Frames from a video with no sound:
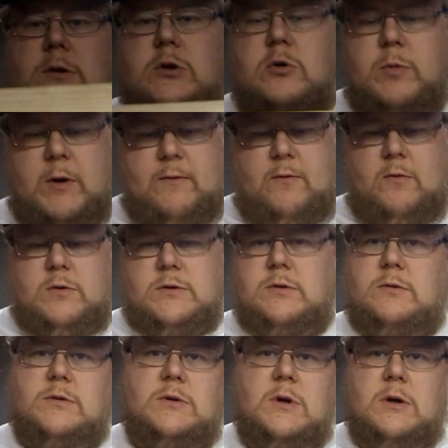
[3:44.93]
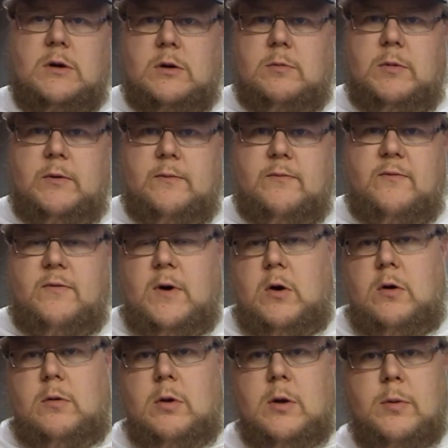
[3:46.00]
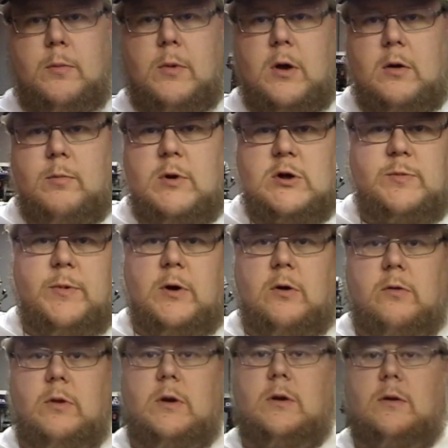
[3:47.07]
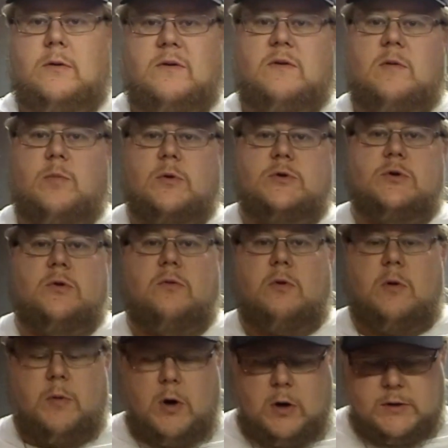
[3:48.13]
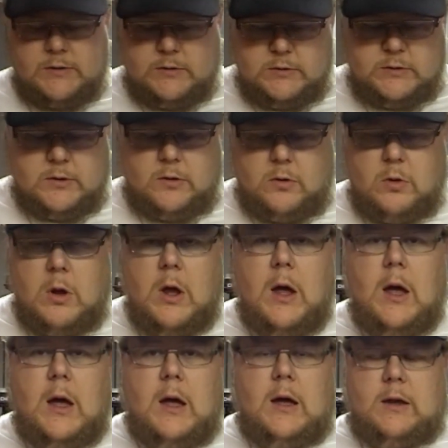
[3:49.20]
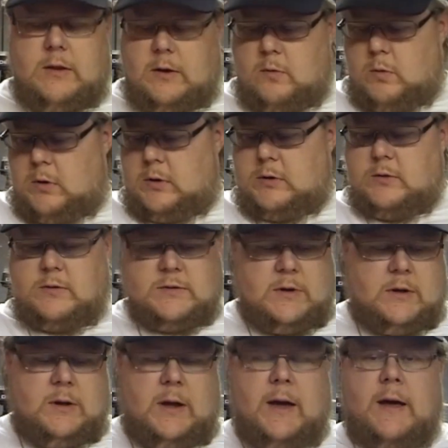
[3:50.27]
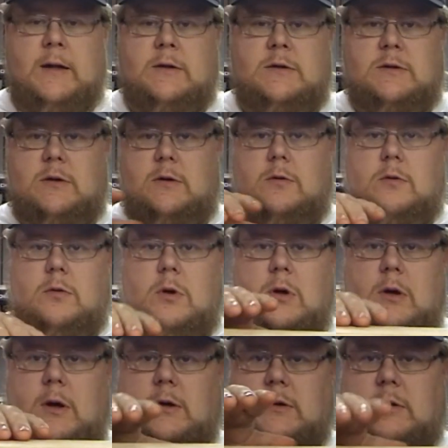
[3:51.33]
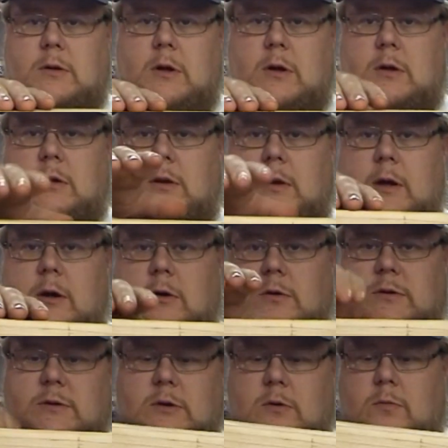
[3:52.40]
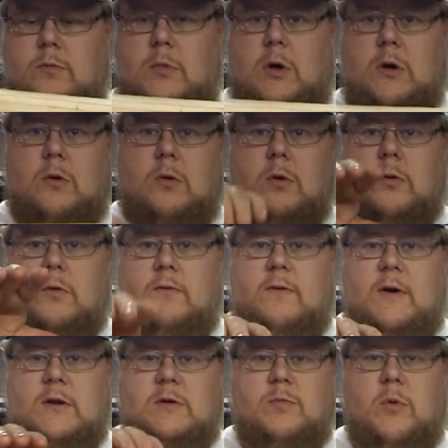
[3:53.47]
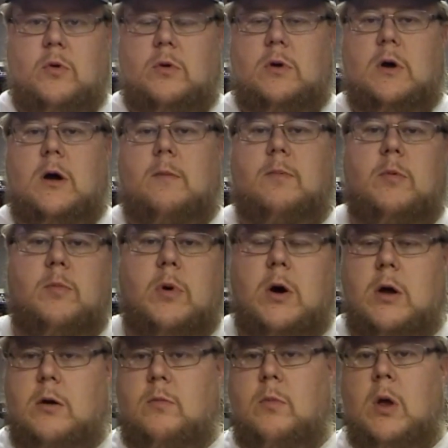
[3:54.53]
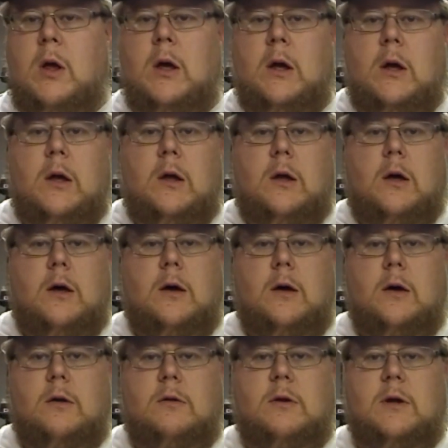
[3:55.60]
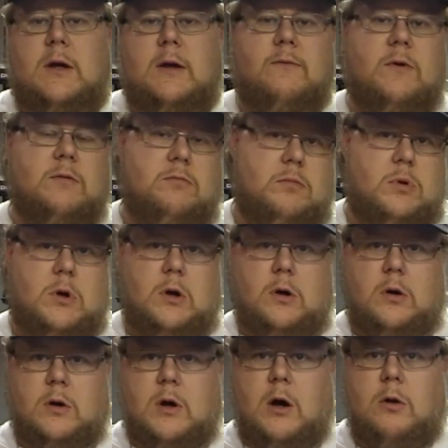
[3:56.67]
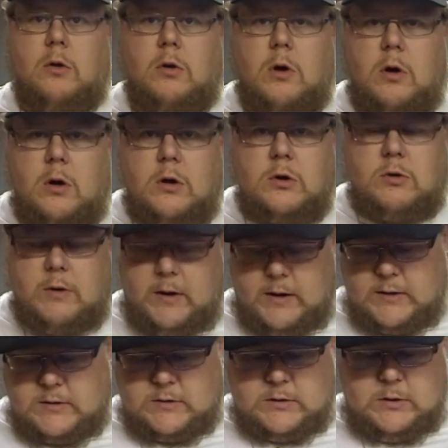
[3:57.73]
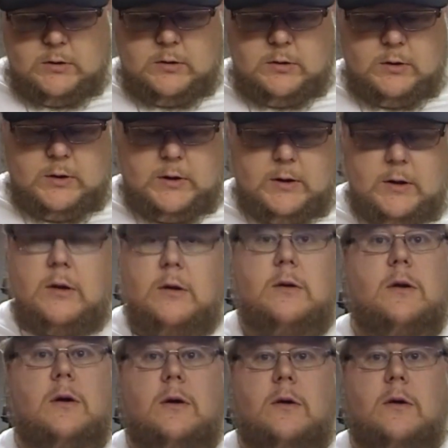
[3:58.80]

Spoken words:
a 2x4, so it's not going to be very much bigger than a simple jewelry box. So I think what I'll do is I'll layer some old fence board top and bottom to give it color contrast and